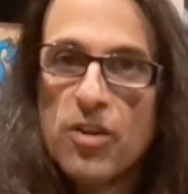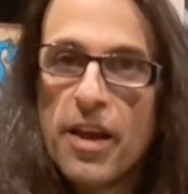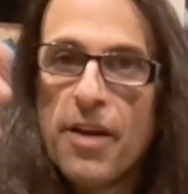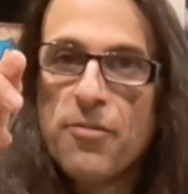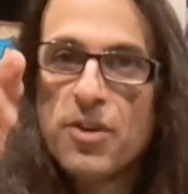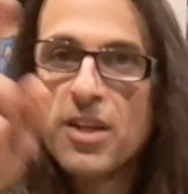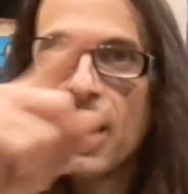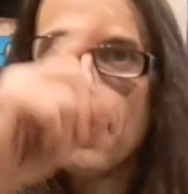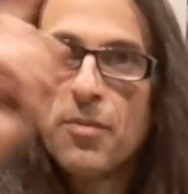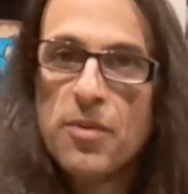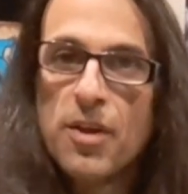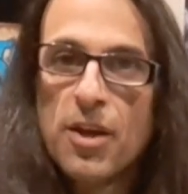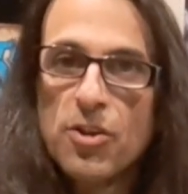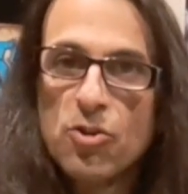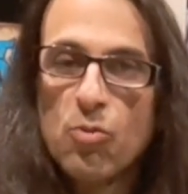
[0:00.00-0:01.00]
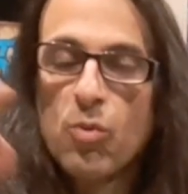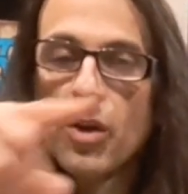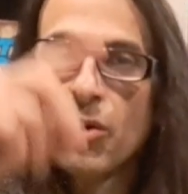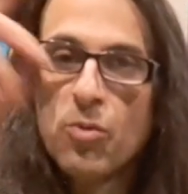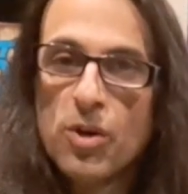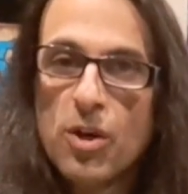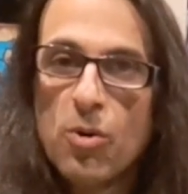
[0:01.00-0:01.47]
every time the
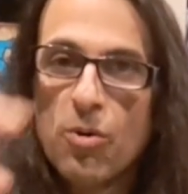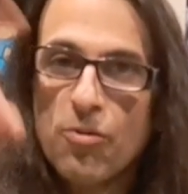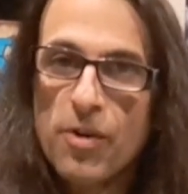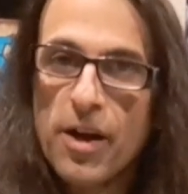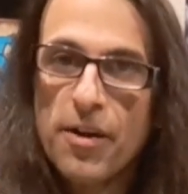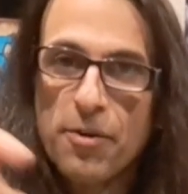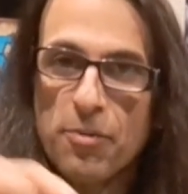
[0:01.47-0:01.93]
wheel would go around,